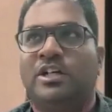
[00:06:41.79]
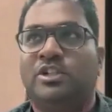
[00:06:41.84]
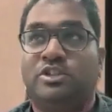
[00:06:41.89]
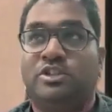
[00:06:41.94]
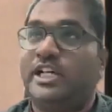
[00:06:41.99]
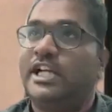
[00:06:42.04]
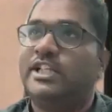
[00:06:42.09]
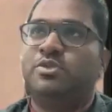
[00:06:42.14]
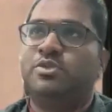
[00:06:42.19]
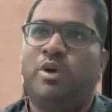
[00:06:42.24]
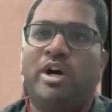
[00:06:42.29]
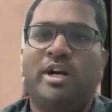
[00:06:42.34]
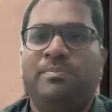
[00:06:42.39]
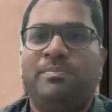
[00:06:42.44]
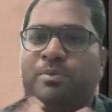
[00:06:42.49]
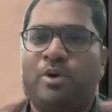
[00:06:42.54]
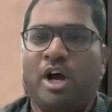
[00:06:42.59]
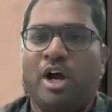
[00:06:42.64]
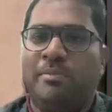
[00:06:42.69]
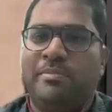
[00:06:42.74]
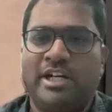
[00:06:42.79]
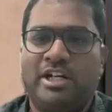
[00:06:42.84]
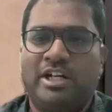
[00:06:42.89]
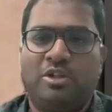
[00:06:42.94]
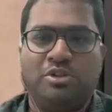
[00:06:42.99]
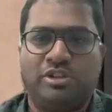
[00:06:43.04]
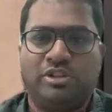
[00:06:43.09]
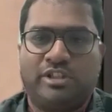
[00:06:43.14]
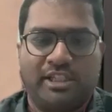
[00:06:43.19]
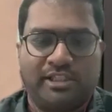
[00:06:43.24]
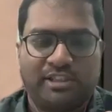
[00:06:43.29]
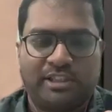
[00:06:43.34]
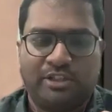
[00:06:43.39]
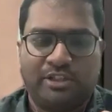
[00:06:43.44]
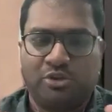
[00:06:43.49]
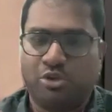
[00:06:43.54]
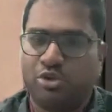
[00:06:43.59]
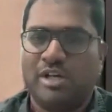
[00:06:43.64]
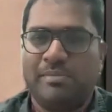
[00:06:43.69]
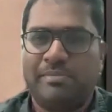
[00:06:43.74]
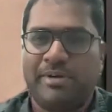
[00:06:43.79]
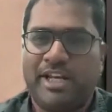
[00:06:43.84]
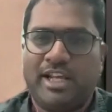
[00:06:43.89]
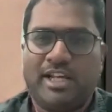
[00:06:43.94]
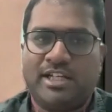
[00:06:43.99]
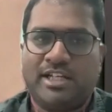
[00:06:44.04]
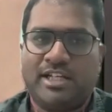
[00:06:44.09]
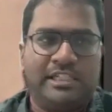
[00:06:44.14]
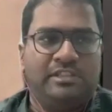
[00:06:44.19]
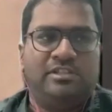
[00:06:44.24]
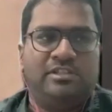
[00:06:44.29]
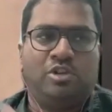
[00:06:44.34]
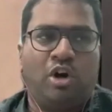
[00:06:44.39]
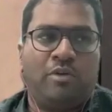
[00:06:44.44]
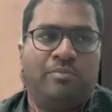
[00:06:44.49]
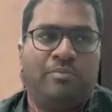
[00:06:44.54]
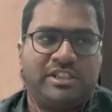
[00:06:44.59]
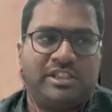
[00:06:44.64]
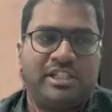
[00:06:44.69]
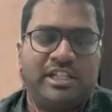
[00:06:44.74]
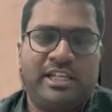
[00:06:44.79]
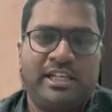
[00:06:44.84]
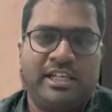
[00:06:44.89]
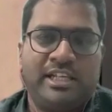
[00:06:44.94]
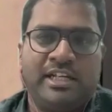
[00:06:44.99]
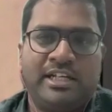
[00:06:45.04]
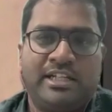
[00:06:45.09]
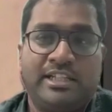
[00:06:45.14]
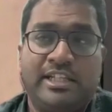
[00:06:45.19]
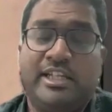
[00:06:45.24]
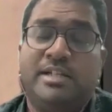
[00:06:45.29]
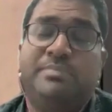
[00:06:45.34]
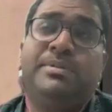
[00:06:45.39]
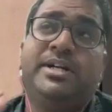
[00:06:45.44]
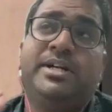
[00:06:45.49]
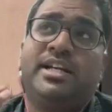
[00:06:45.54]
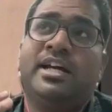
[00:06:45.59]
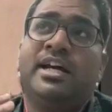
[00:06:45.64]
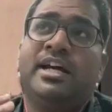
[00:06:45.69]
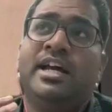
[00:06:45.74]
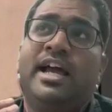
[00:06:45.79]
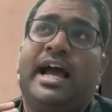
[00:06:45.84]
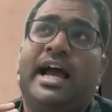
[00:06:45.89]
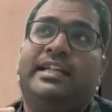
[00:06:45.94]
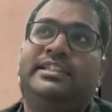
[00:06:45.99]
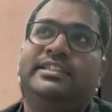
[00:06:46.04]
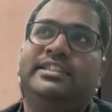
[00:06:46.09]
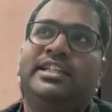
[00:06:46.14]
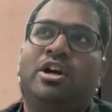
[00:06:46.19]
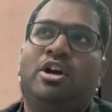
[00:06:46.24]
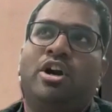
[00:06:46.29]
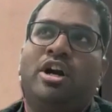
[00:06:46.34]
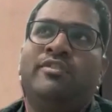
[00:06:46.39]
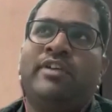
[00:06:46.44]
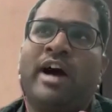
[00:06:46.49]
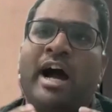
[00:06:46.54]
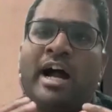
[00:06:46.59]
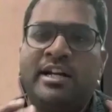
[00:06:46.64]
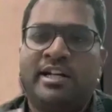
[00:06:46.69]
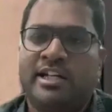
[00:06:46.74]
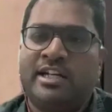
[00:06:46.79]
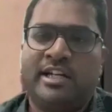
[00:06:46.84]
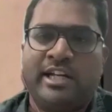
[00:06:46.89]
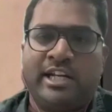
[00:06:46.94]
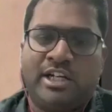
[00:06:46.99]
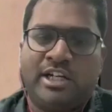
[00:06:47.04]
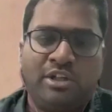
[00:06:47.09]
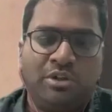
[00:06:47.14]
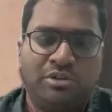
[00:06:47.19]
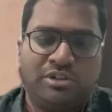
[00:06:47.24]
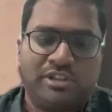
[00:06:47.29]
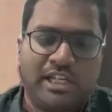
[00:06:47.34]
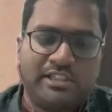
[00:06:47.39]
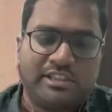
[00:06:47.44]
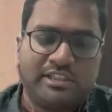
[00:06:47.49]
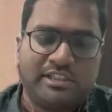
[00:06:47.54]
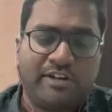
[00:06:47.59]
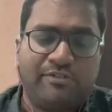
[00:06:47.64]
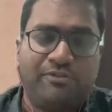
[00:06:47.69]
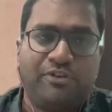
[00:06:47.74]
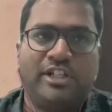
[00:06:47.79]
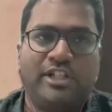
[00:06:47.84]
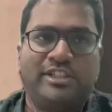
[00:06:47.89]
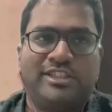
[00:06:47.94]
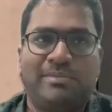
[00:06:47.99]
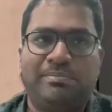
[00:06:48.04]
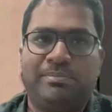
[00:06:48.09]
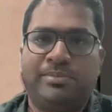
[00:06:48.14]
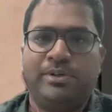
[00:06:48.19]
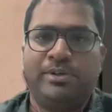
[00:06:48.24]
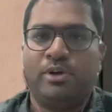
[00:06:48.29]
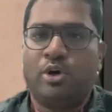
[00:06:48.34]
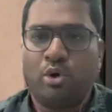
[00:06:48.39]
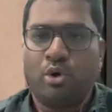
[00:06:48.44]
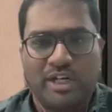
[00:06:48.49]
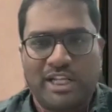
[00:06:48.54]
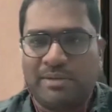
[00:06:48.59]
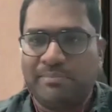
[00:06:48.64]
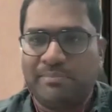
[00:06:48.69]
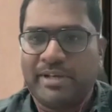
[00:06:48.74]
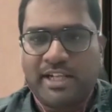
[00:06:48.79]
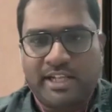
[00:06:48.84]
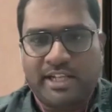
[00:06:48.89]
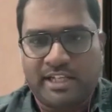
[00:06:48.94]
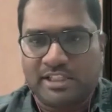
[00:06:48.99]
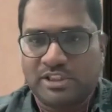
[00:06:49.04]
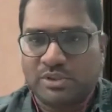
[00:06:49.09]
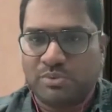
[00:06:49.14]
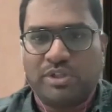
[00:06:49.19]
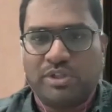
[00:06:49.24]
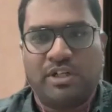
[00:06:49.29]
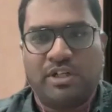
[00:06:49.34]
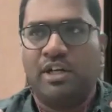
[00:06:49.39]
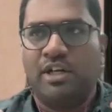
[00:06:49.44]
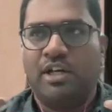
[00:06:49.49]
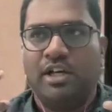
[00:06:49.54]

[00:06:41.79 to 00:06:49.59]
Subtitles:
So that's one prominent use case. Like, social media is obviously there, but I think there are a lot of underrated use cases, right? For example, cold emailing is one.